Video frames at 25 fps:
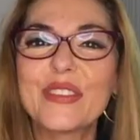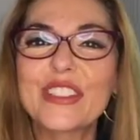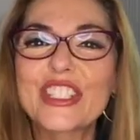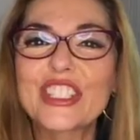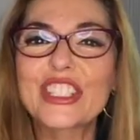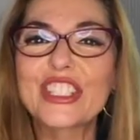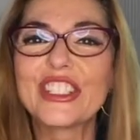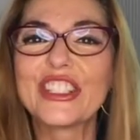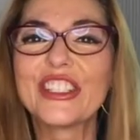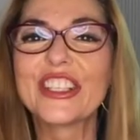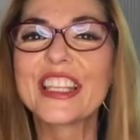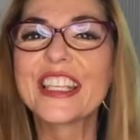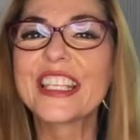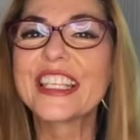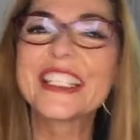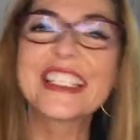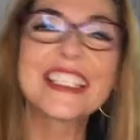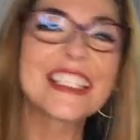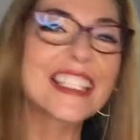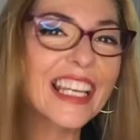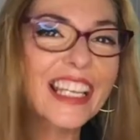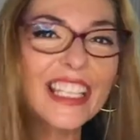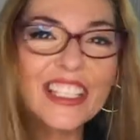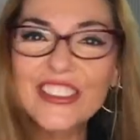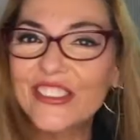two, the
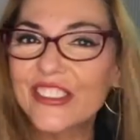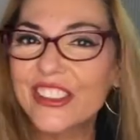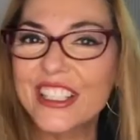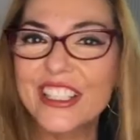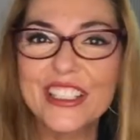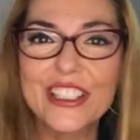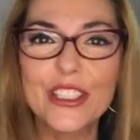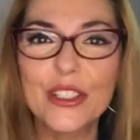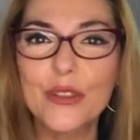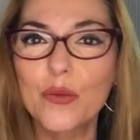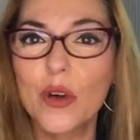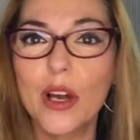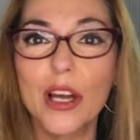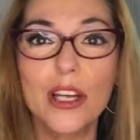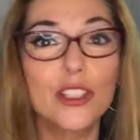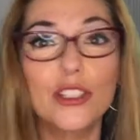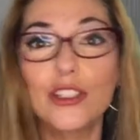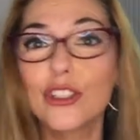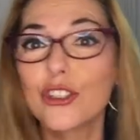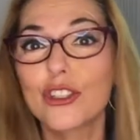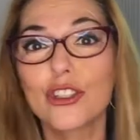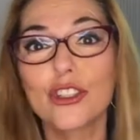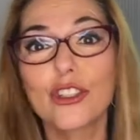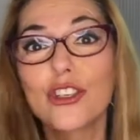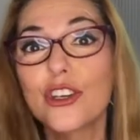second reason why you
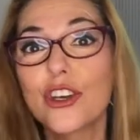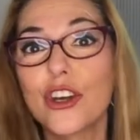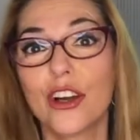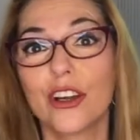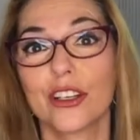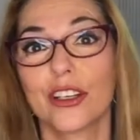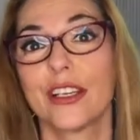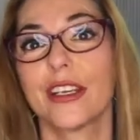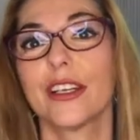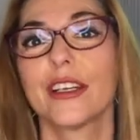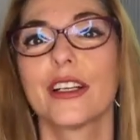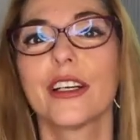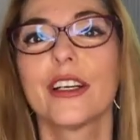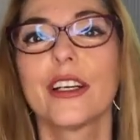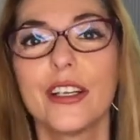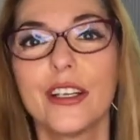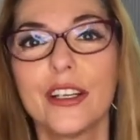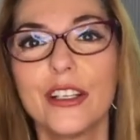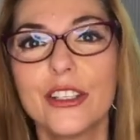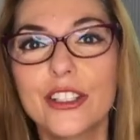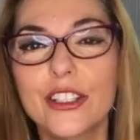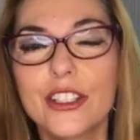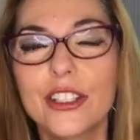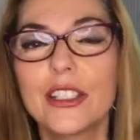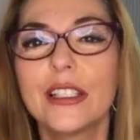should not get a
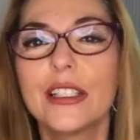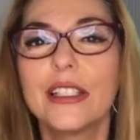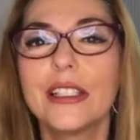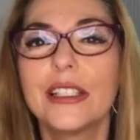coach.